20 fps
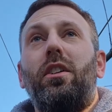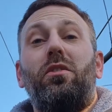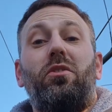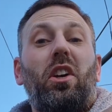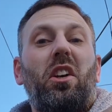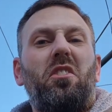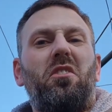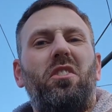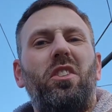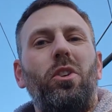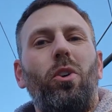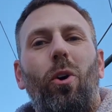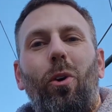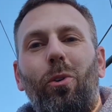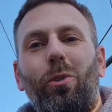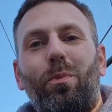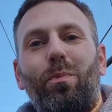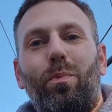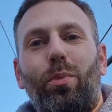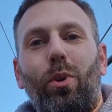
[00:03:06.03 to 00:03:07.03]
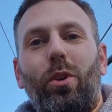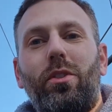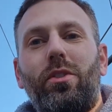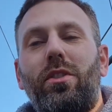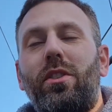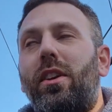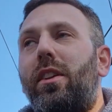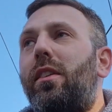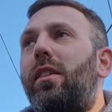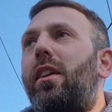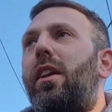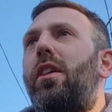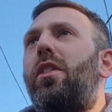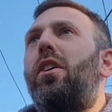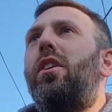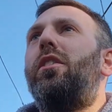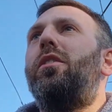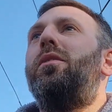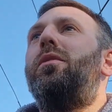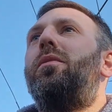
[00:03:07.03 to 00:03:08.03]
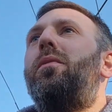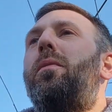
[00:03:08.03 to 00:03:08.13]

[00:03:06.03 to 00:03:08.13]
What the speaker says: dusty old books and leather.